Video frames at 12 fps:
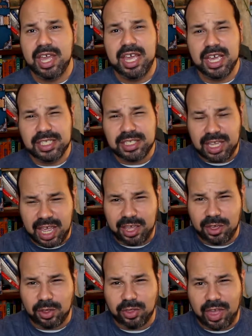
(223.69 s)
he can take
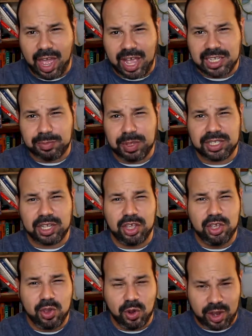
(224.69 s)
the aspects
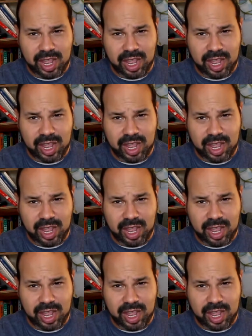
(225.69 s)
of your